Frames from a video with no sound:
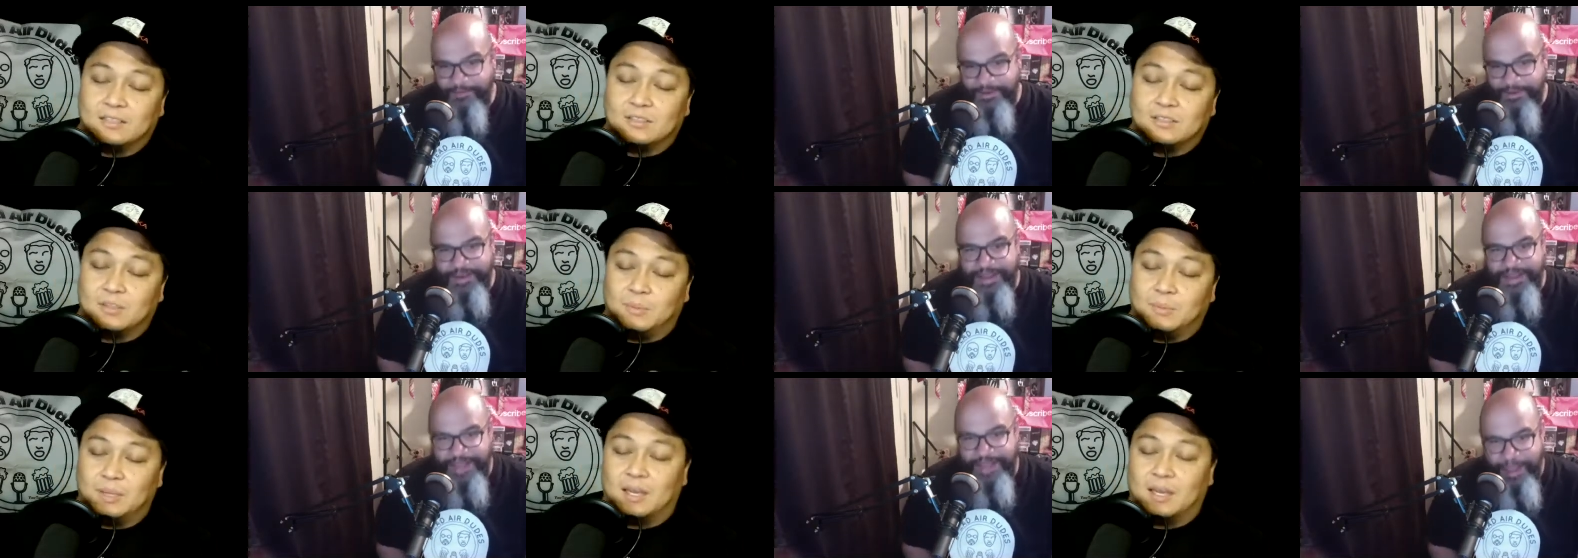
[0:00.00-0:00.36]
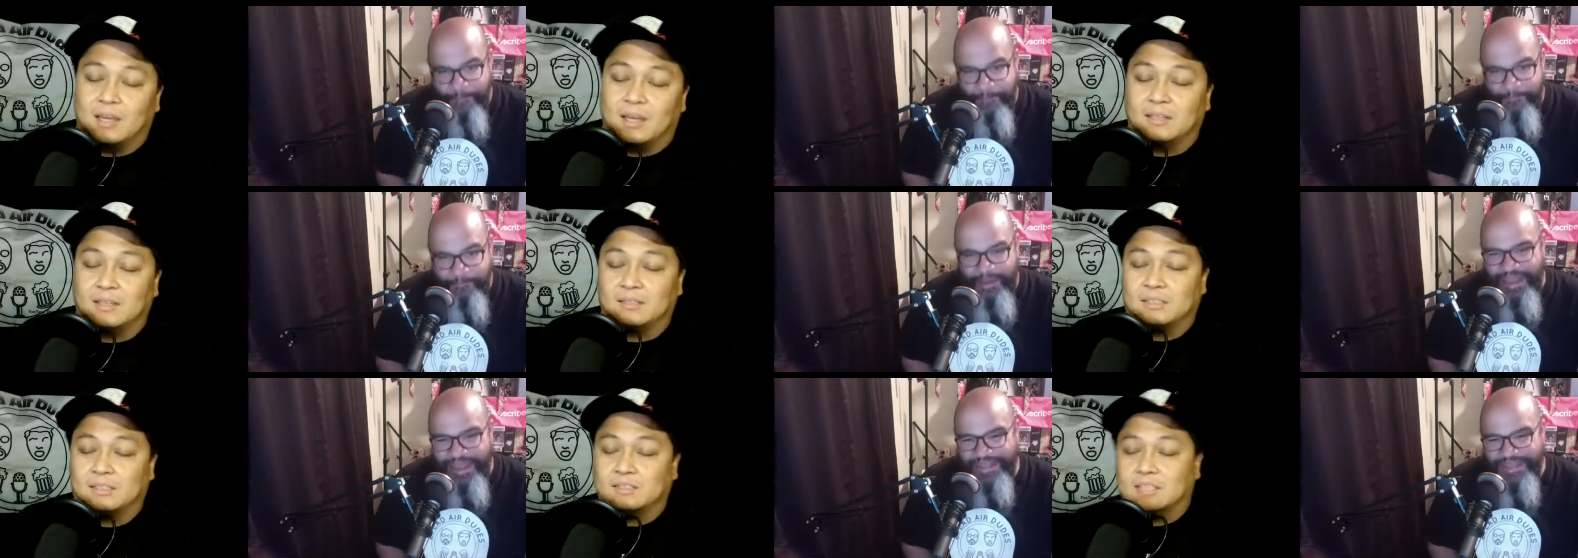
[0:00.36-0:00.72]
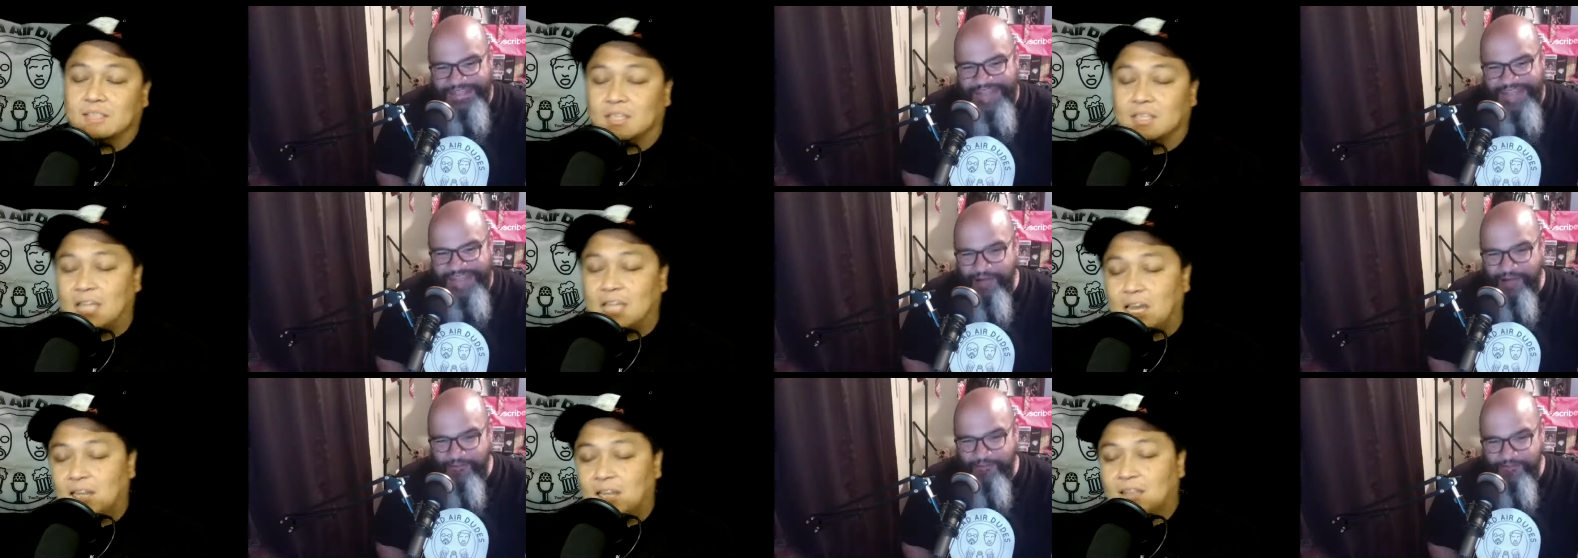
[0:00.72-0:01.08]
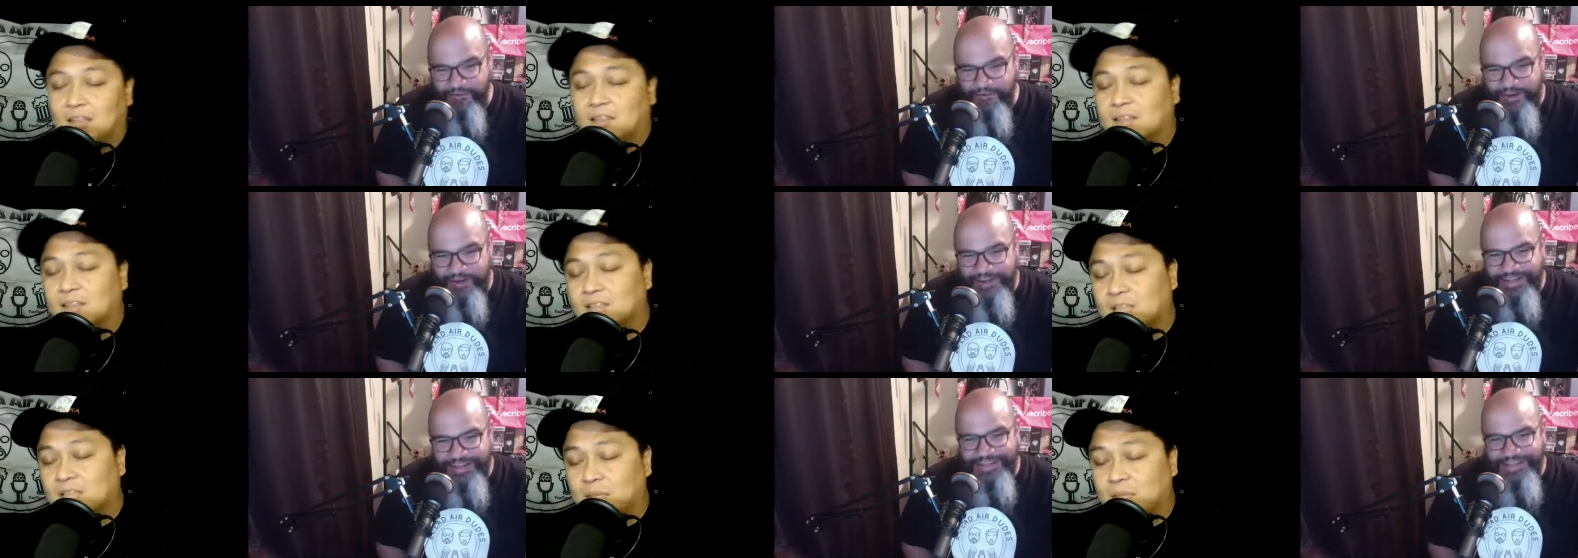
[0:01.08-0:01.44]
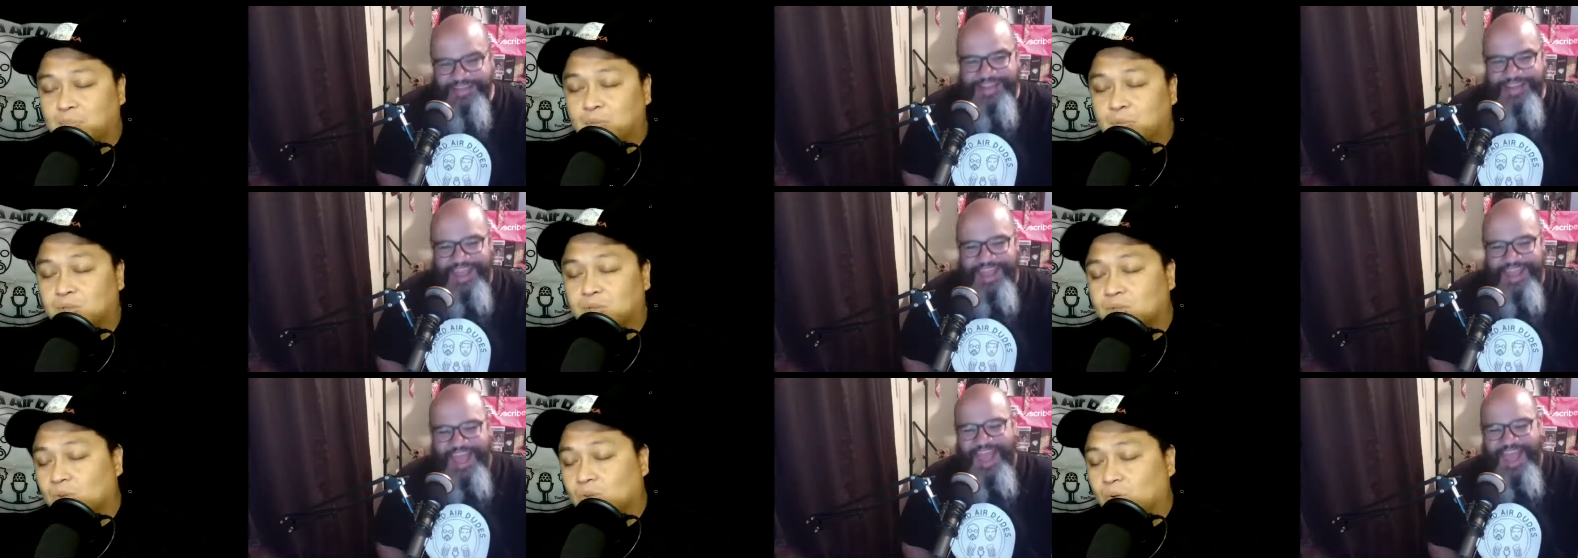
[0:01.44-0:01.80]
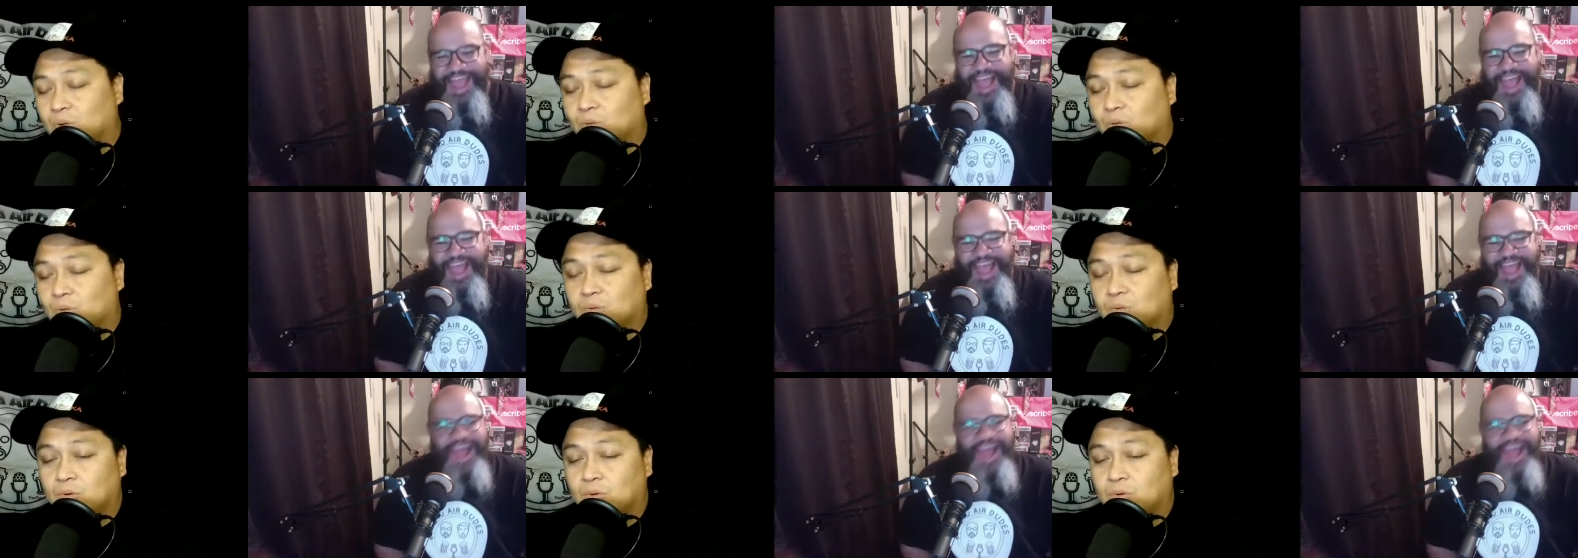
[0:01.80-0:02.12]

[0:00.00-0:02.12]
Speaker 1: to be honest, is a lot of this episode